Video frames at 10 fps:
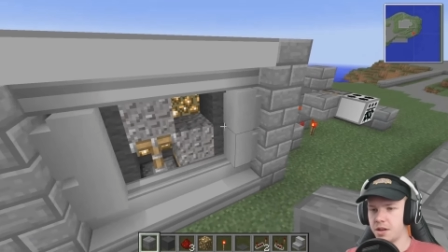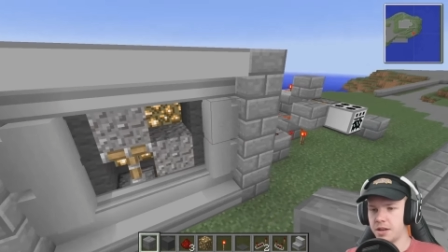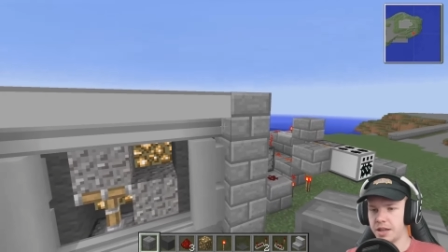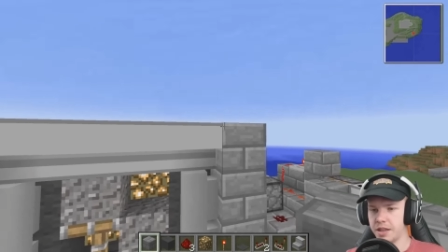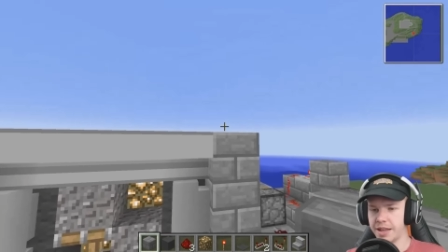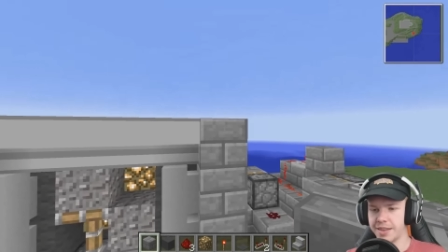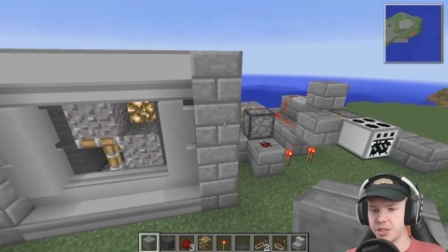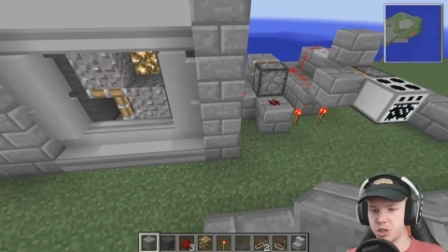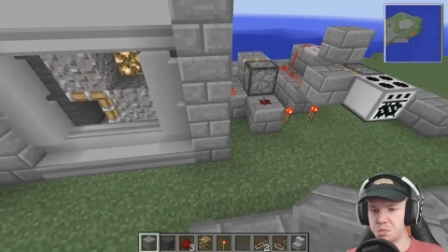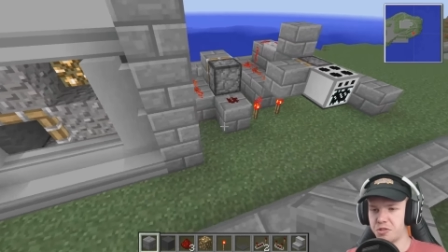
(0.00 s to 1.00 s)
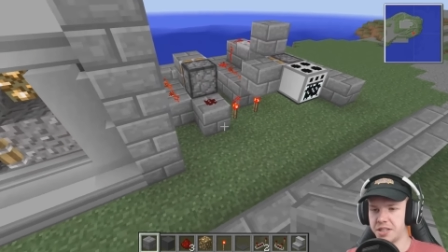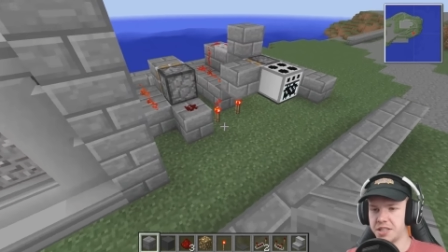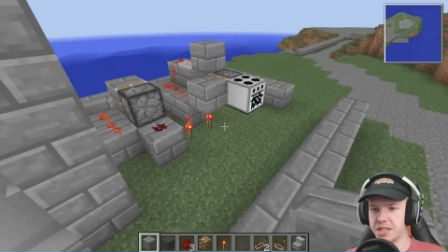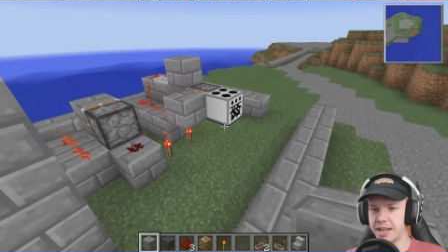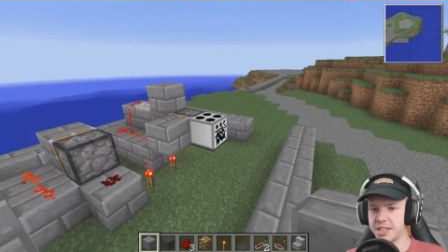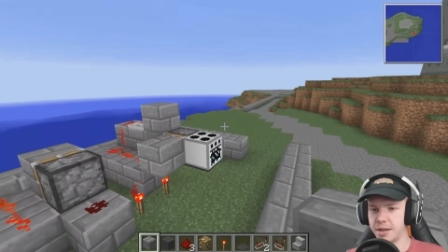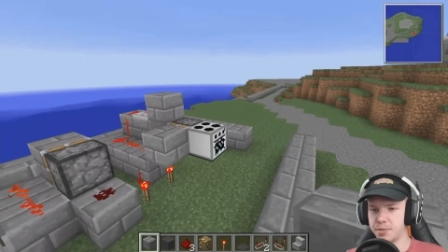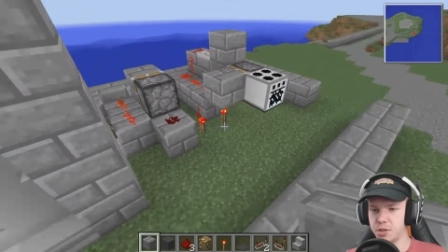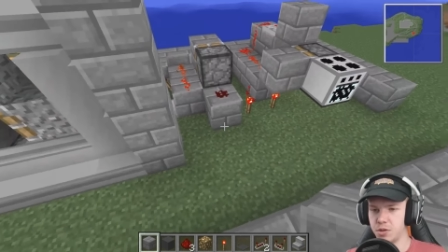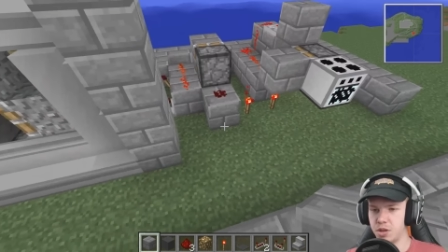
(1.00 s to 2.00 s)
like that, that just breaks that up
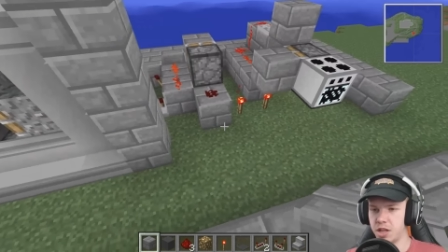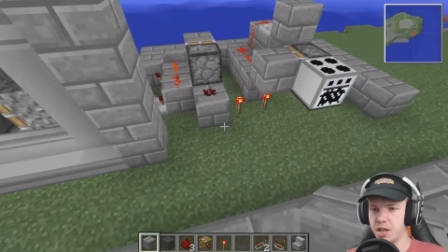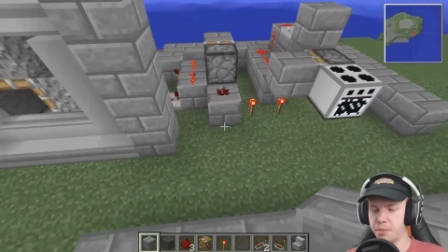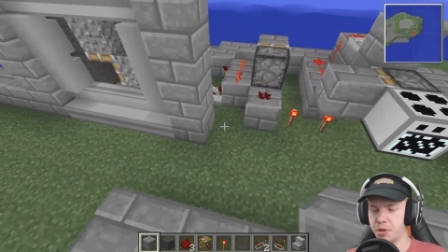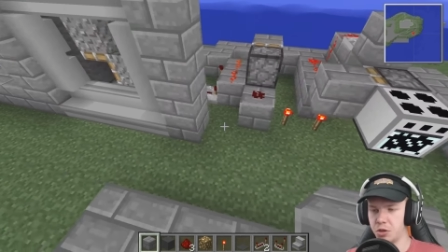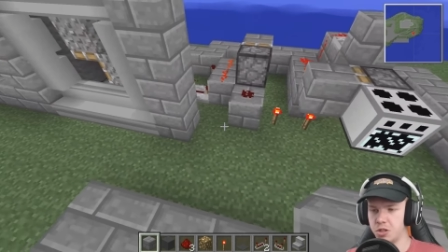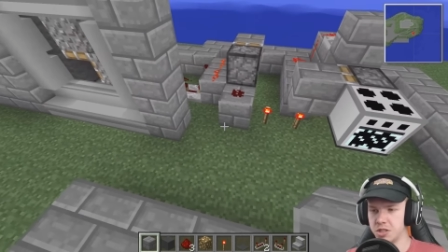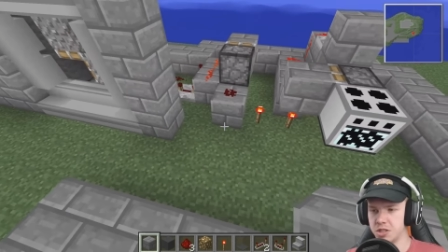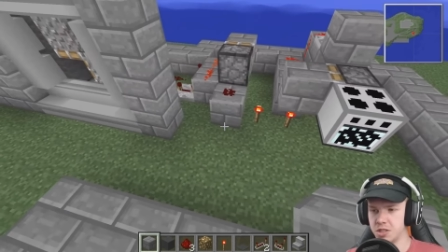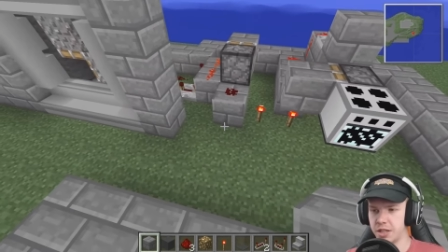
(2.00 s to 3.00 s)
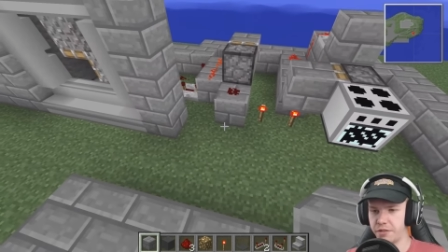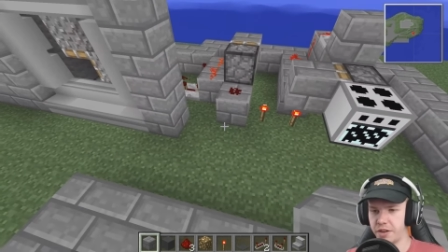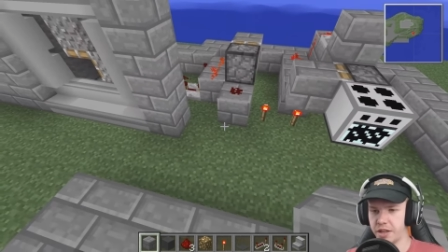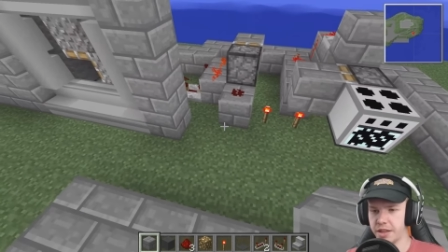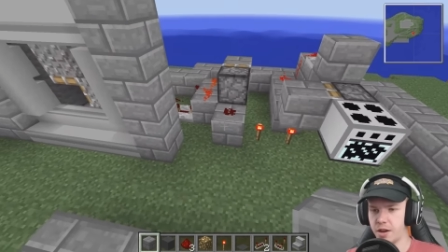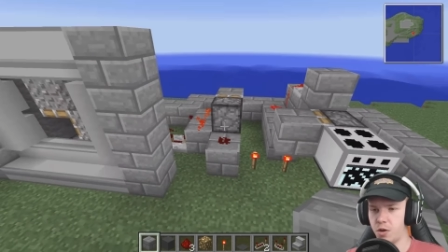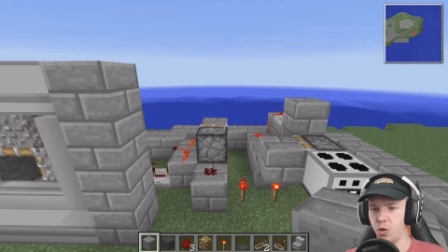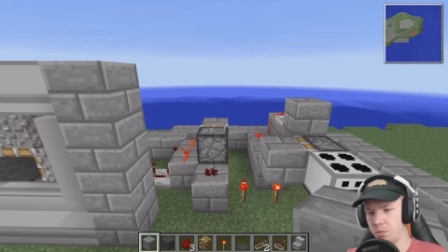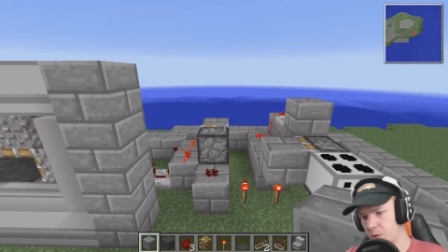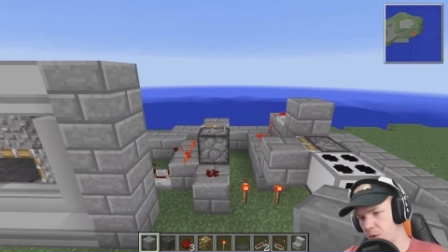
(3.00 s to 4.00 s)
to the computers and stuff like that,
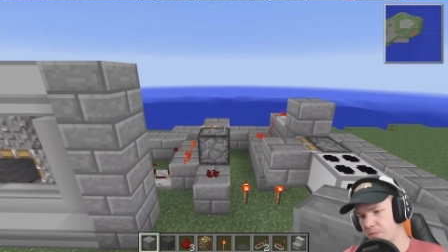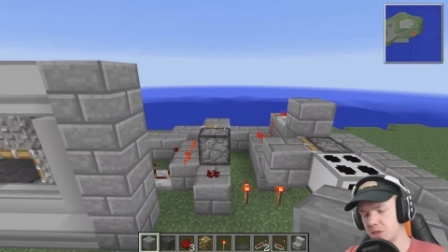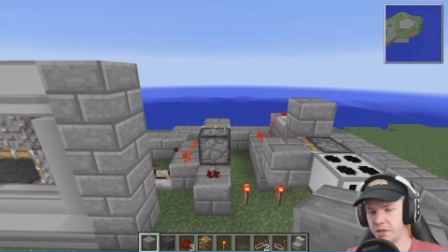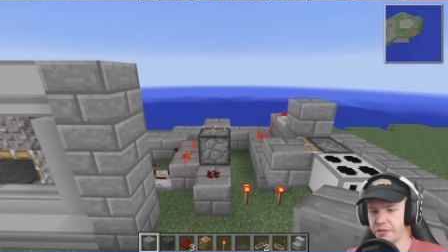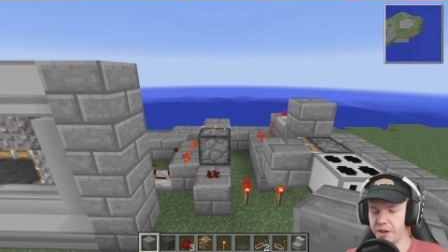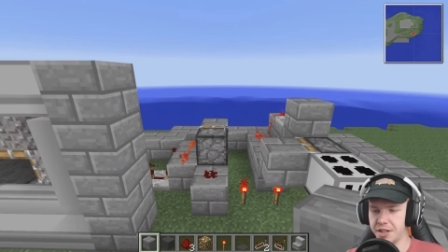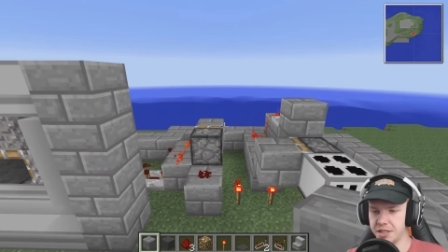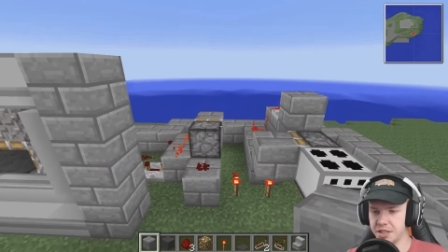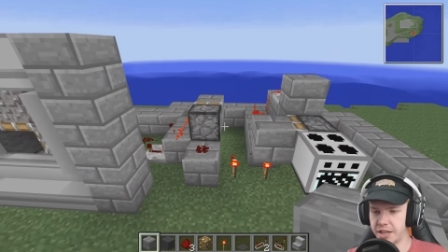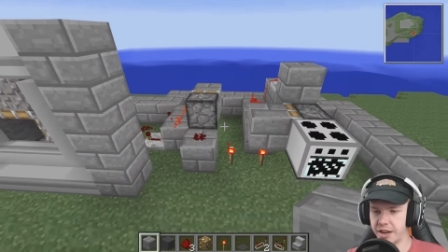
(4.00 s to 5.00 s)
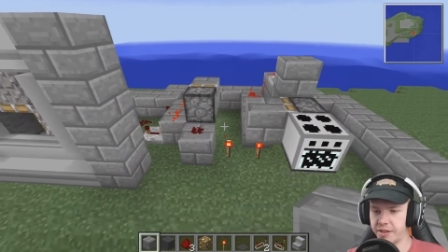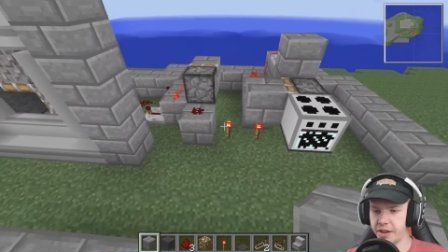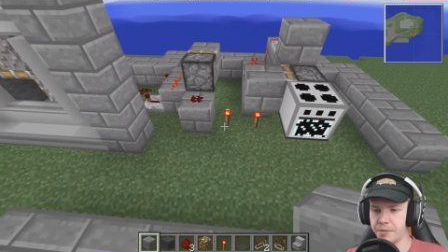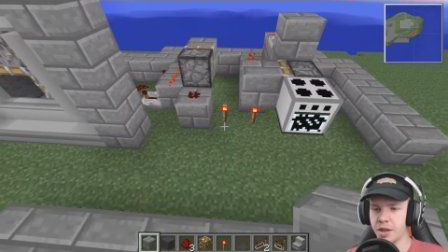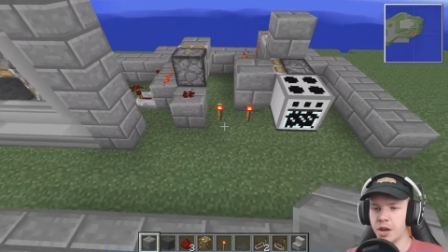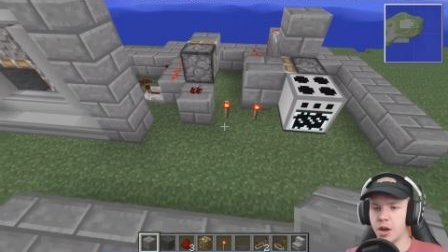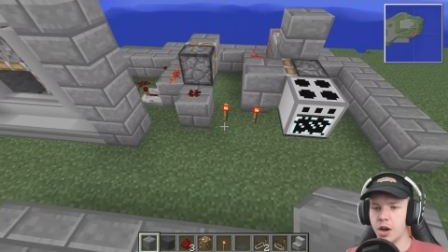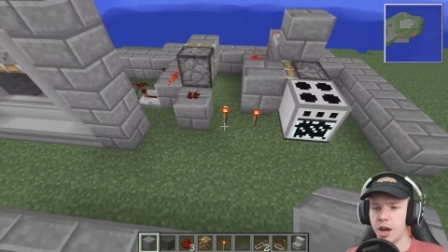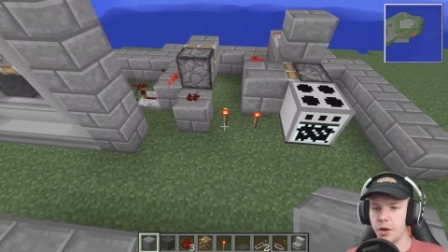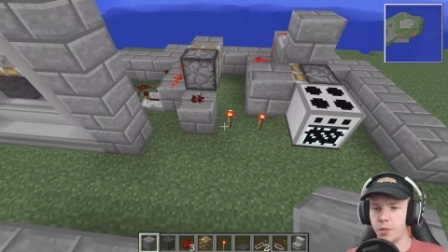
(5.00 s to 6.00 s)
or up to the furnace area.
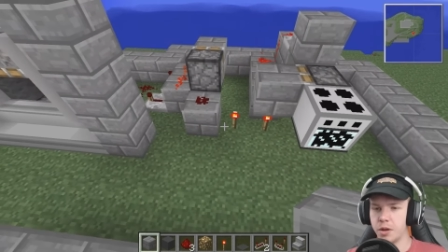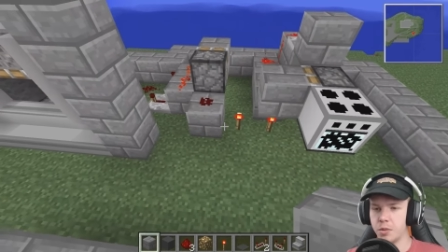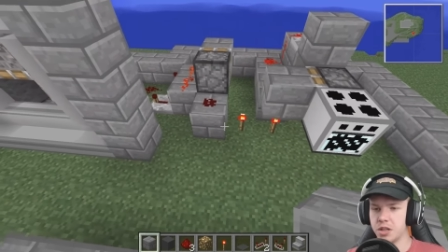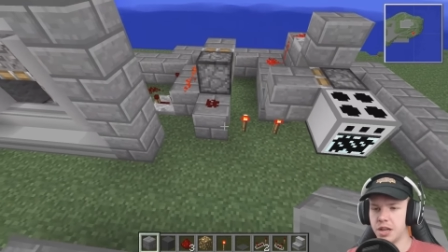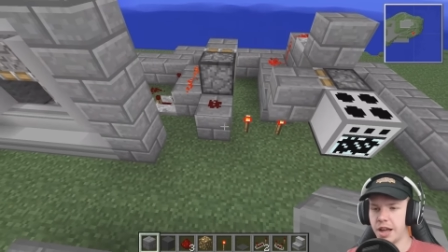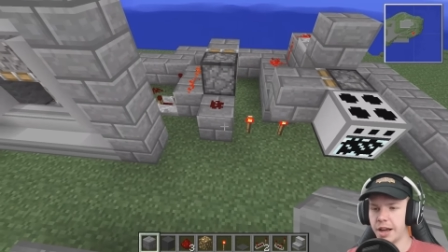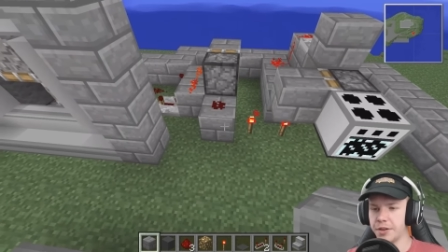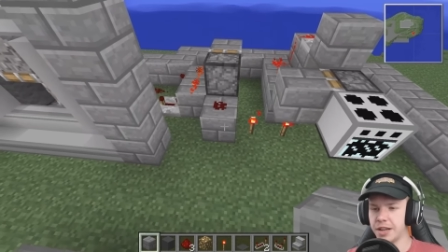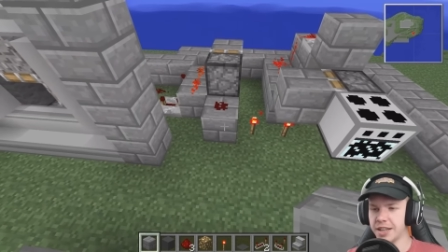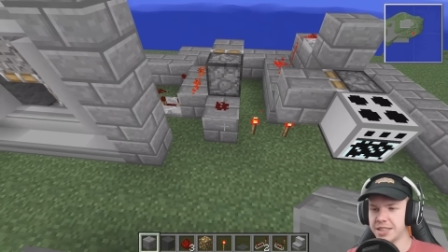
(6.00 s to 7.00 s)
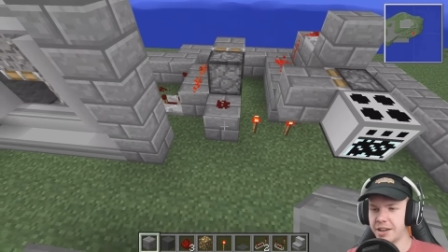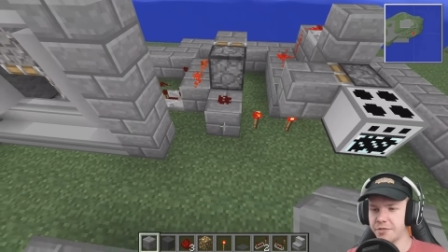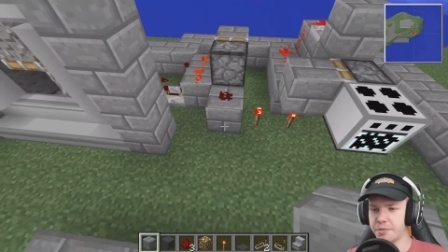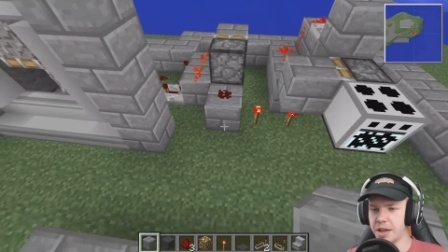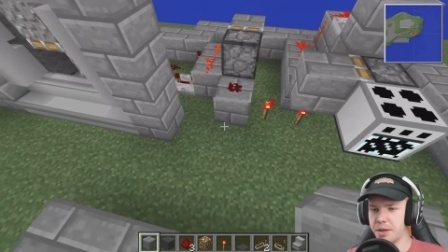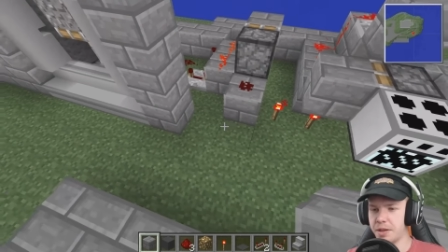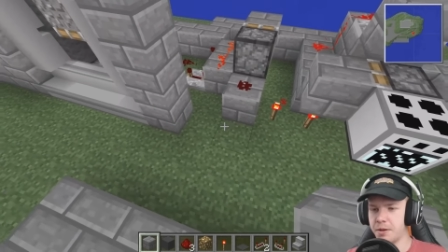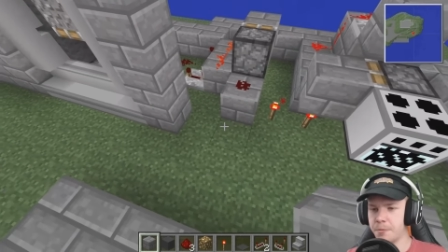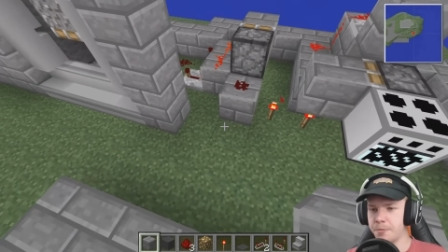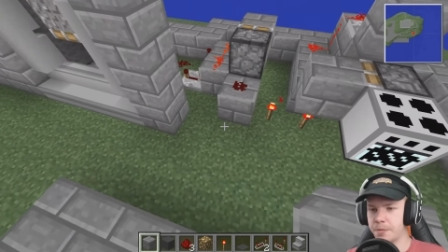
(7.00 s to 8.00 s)
Uh, we would, li I would like to have maybe
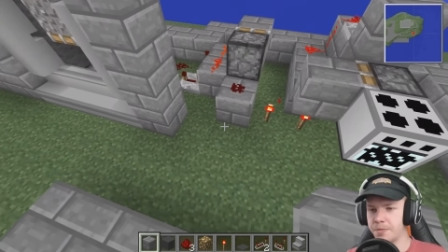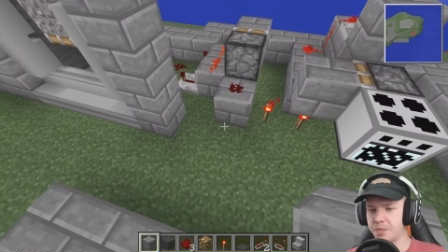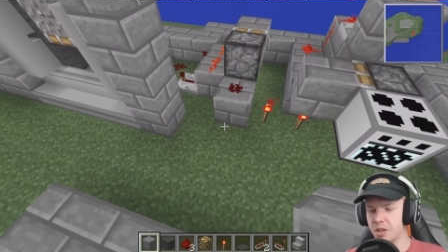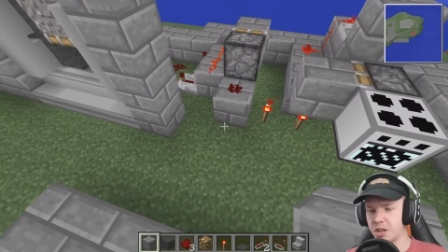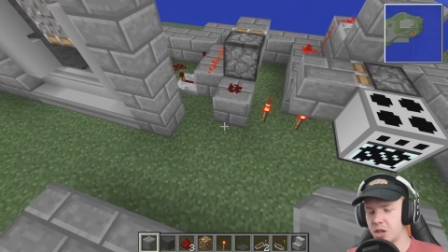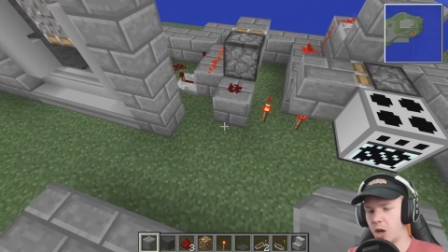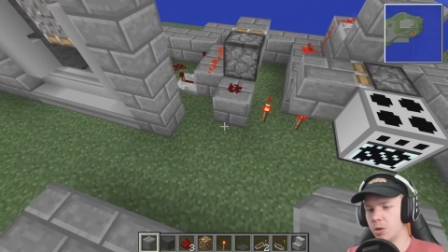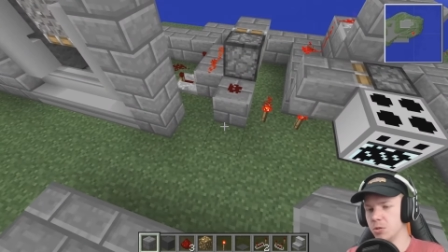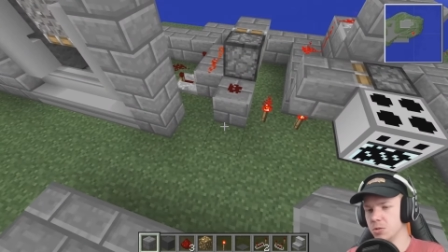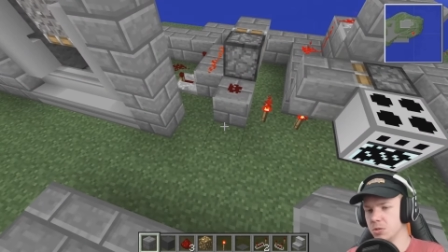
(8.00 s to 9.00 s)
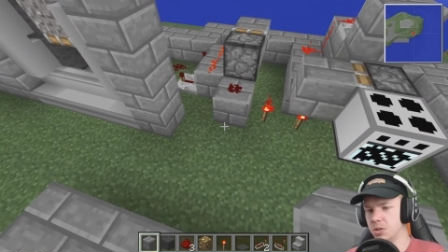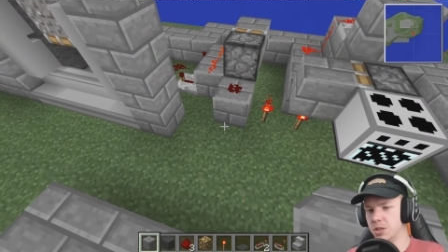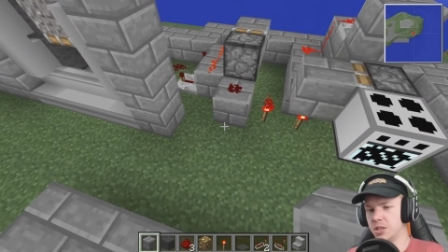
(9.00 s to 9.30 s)
coal